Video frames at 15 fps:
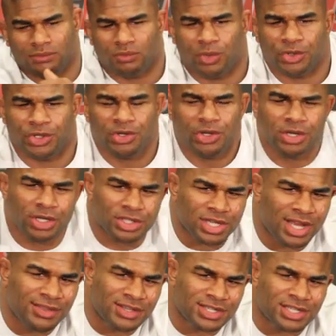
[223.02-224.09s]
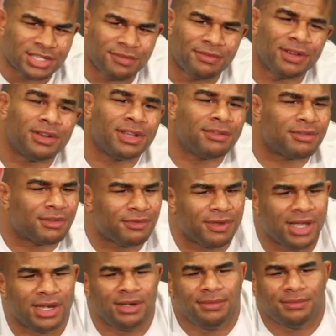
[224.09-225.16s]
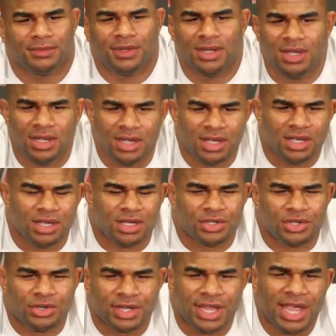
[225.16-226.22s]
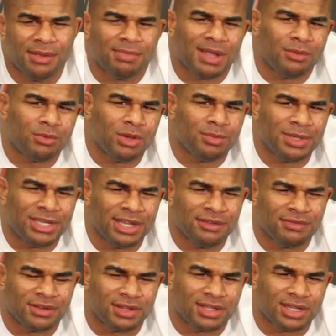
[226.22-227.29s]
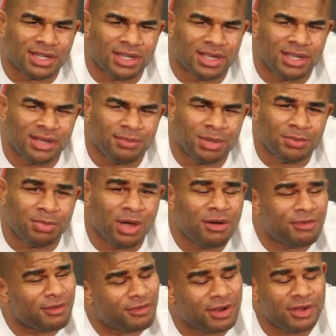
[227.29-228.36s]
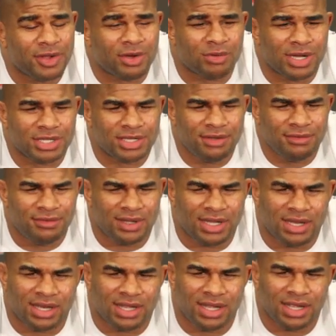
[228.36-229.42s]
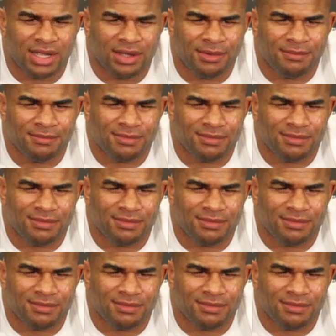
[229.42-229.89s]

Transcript: Well, Junior Dos Santos is a very different fighter, so the game plan will be different, but both are very aggressive, and the